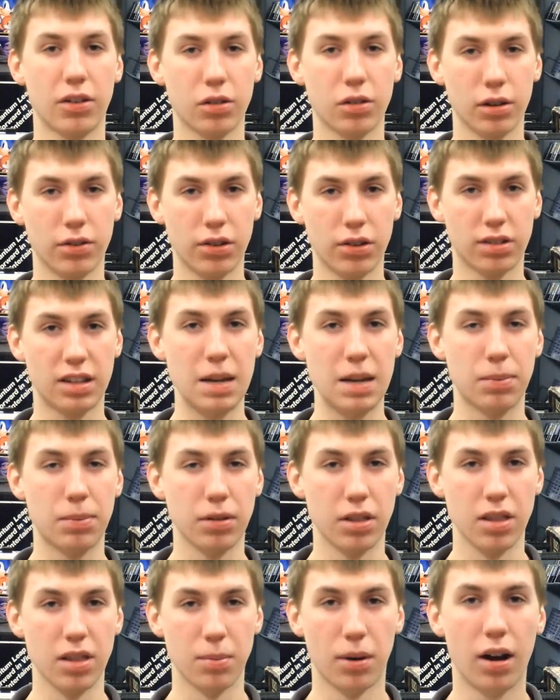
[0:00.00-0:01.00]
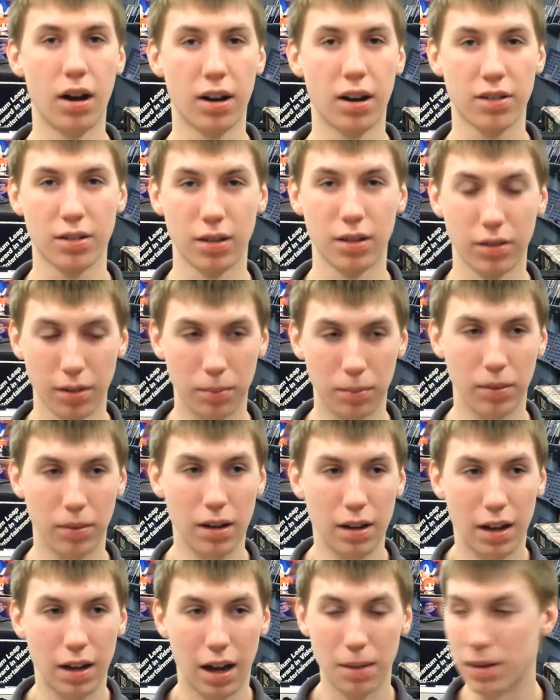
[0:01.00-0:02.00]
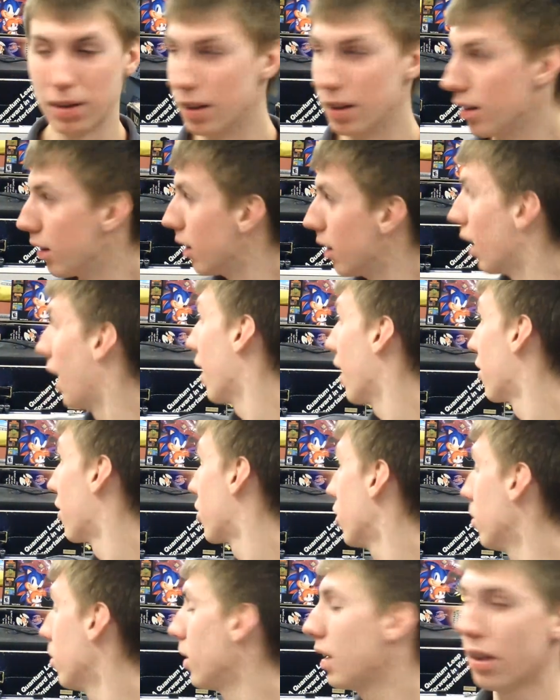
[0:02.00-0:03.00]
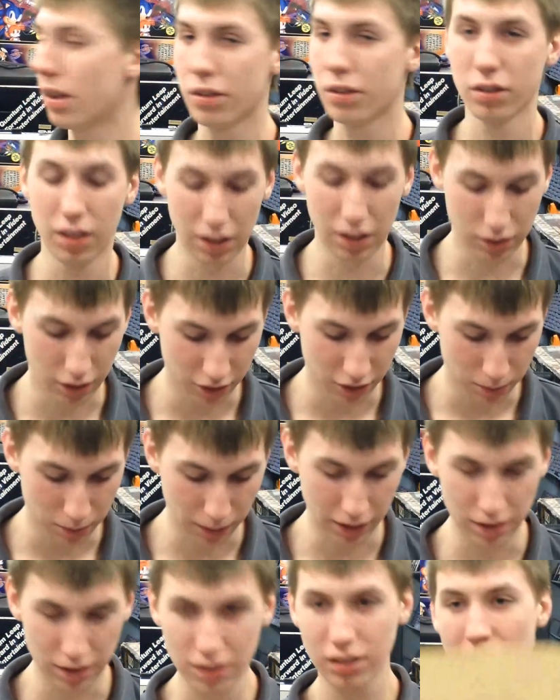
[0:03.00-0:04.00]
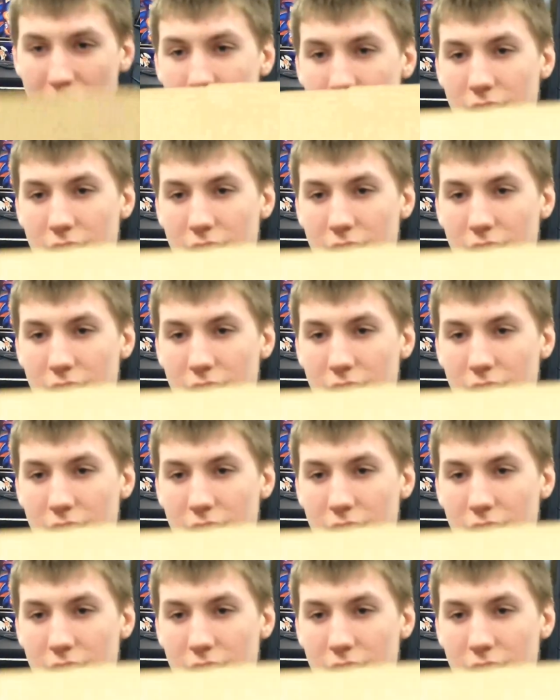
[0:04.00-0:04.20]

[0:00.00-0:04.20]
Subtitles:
I sort of just keep it in the box. I mean, I have so many other things on display, and this